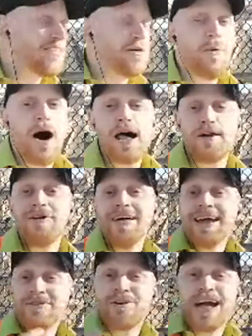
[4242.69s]
in the model
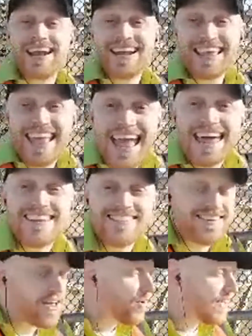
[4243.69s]
run it again and
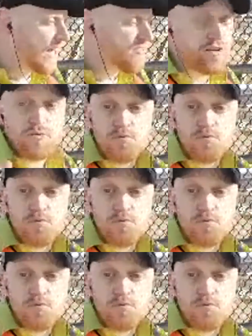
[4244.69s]
see okay no,